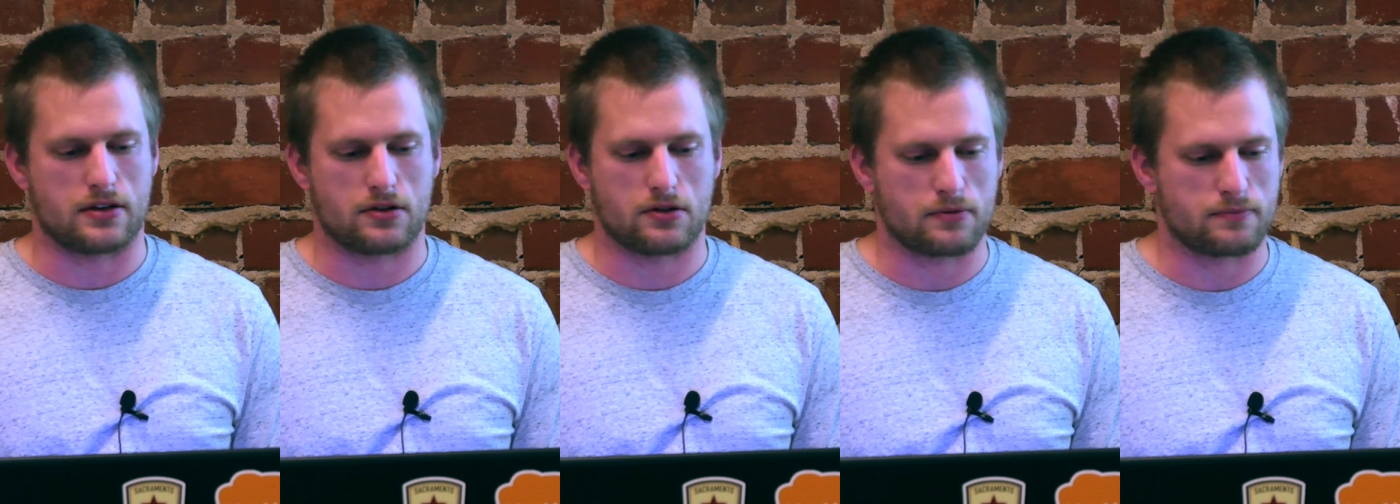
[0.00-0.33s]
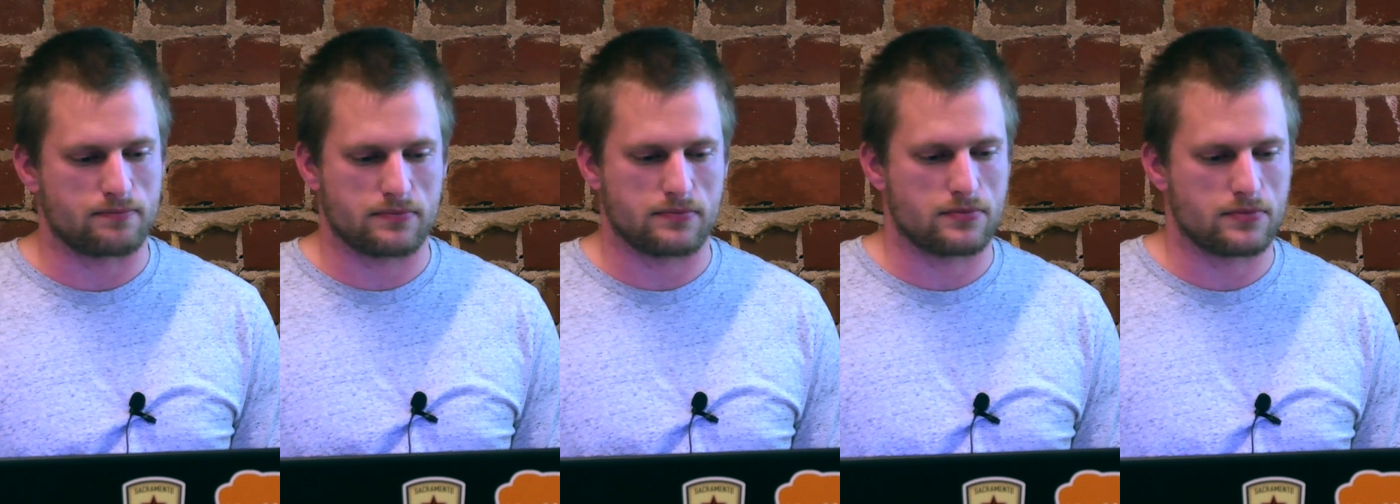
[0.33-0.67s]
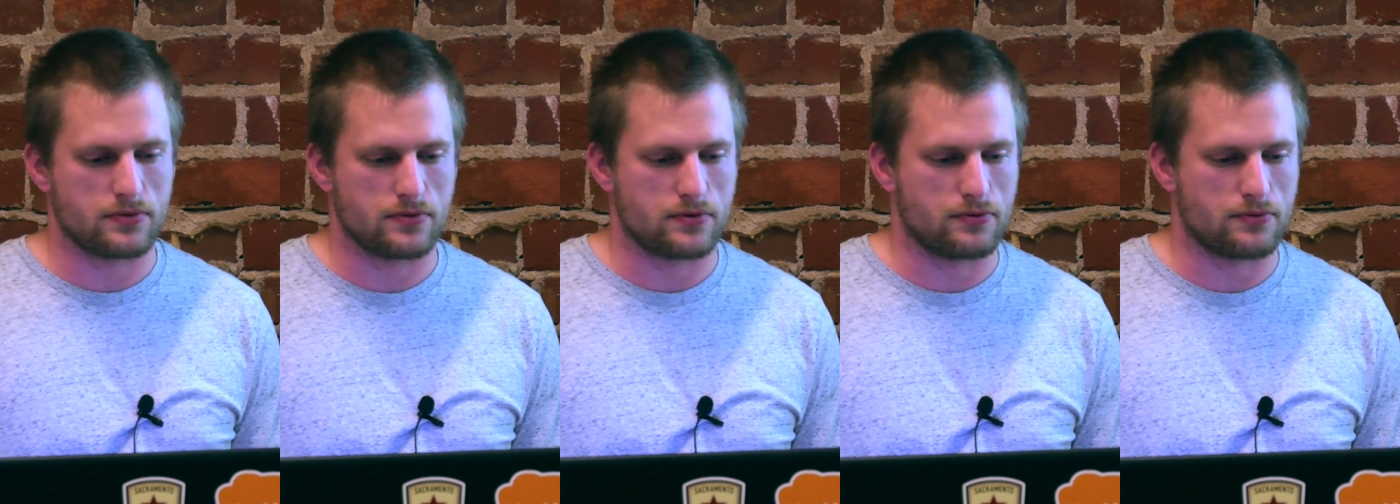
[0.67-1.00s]
It'll
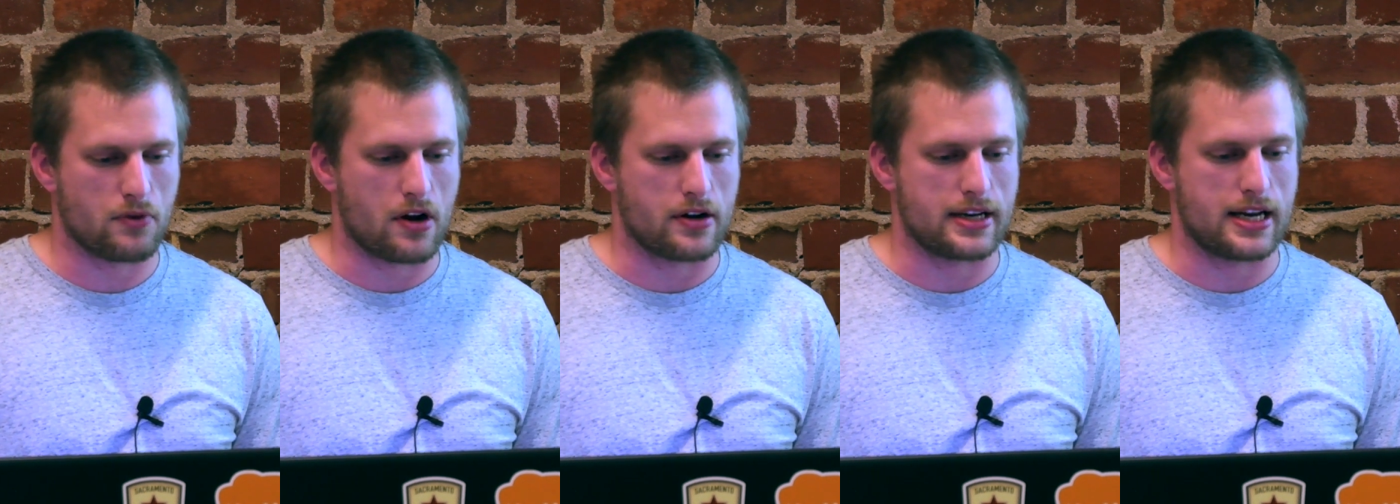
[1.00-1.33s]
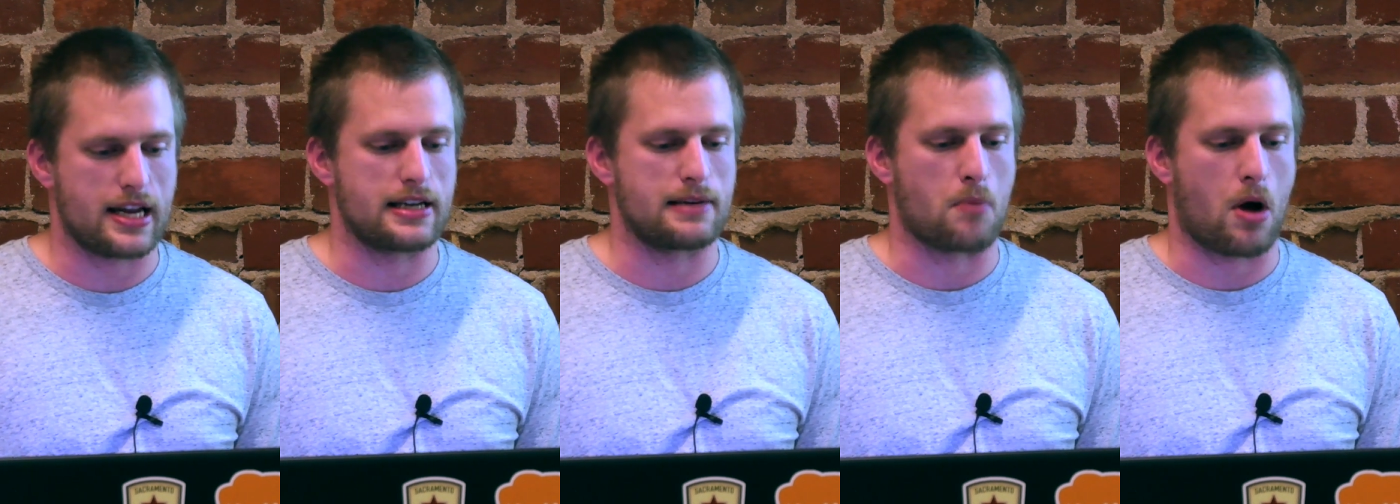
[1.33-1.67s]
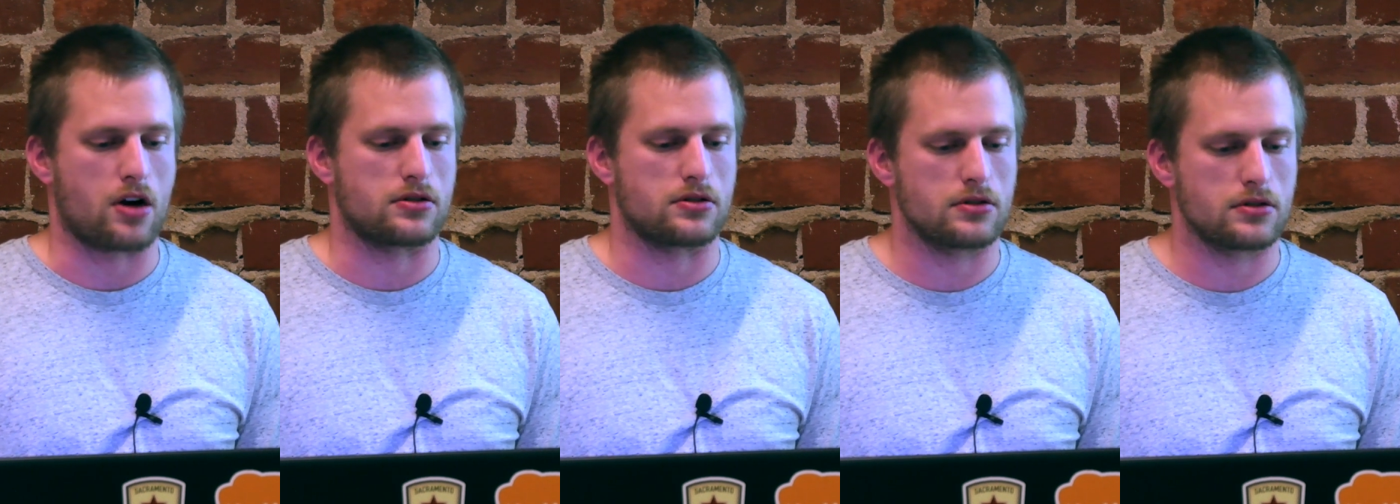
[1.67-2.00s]
run any
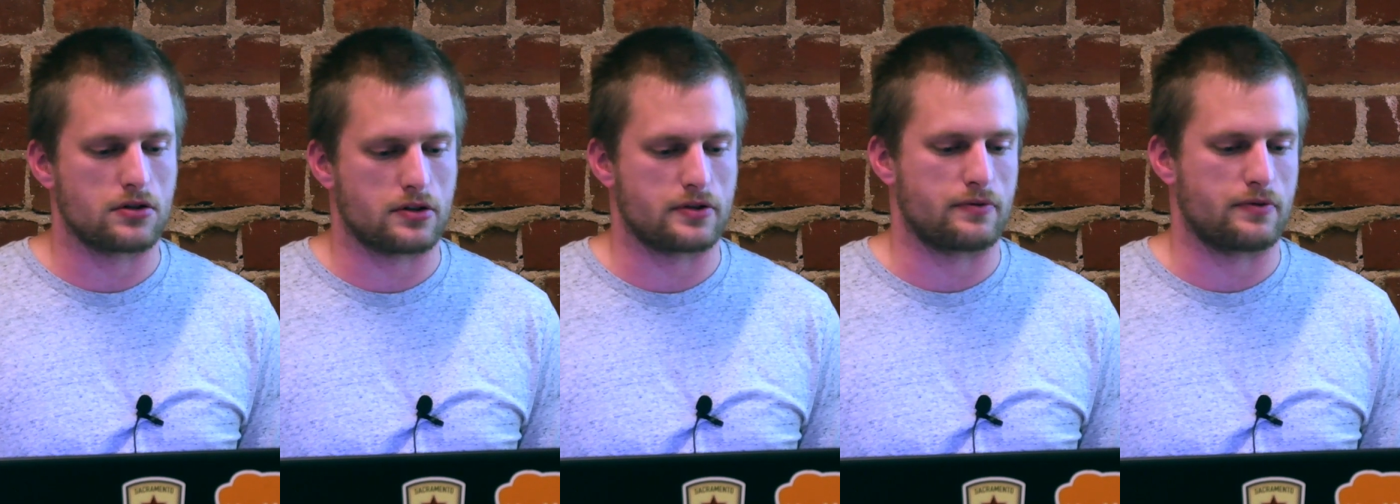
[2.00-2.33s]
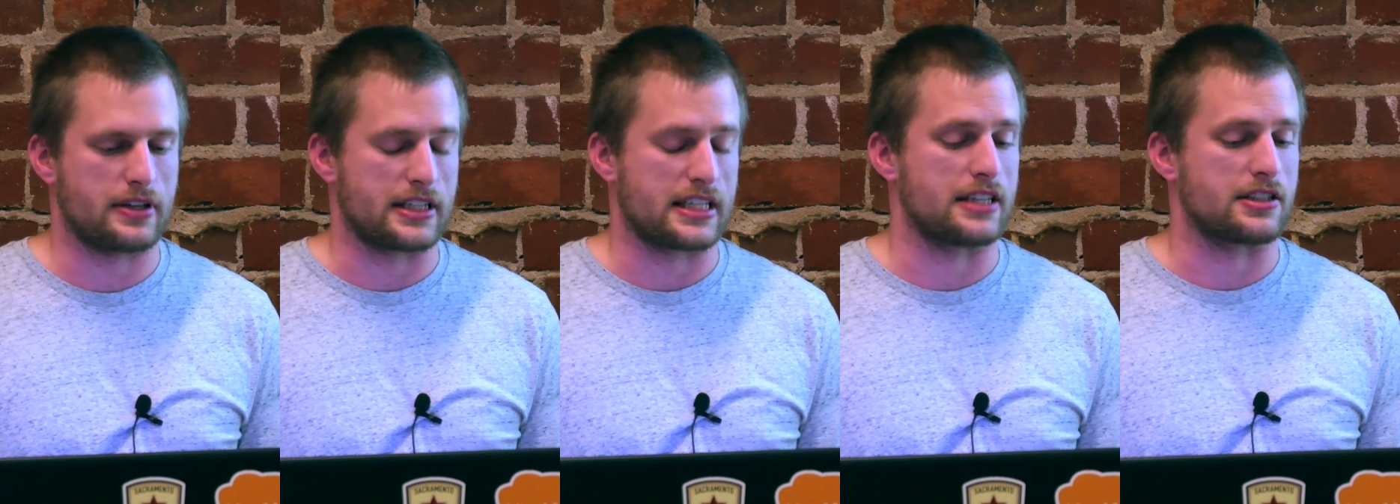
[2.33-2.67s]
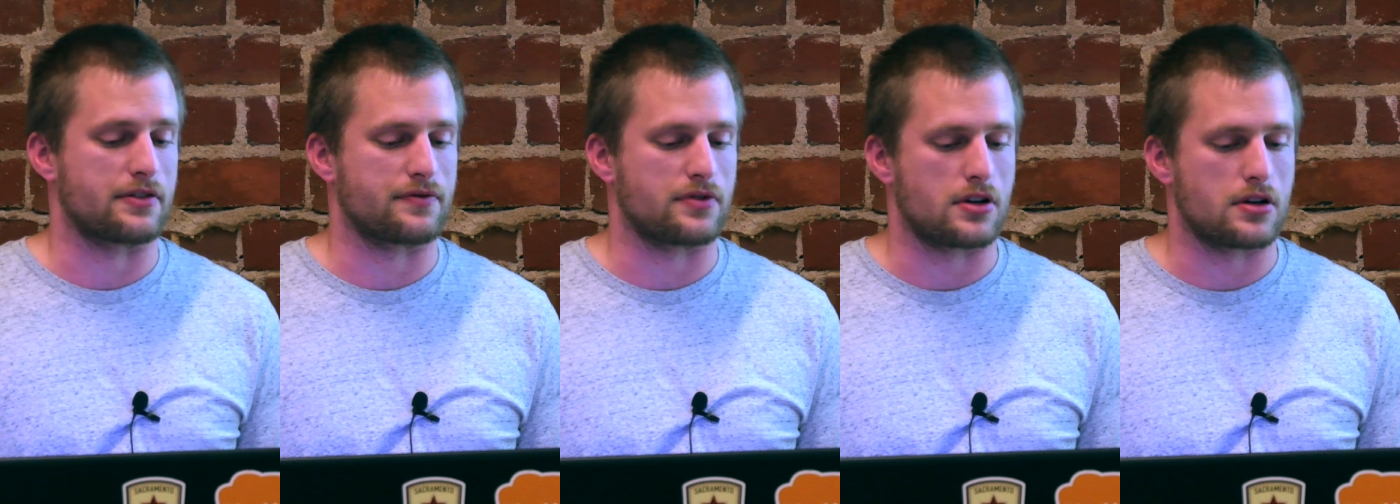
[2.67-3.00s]
model in
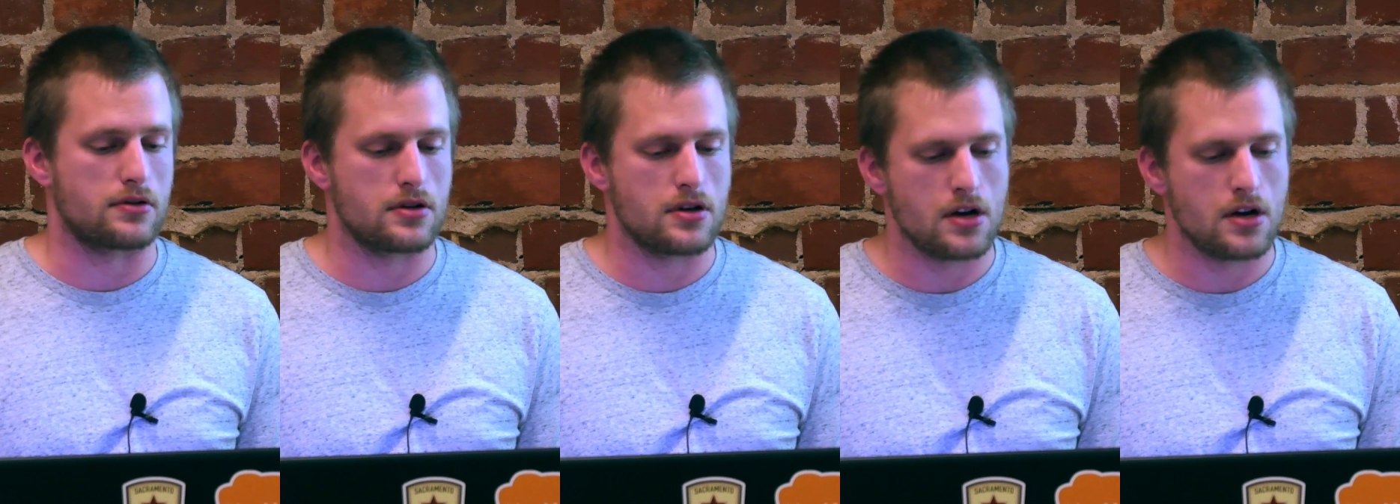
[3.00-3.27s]
TensorFlow.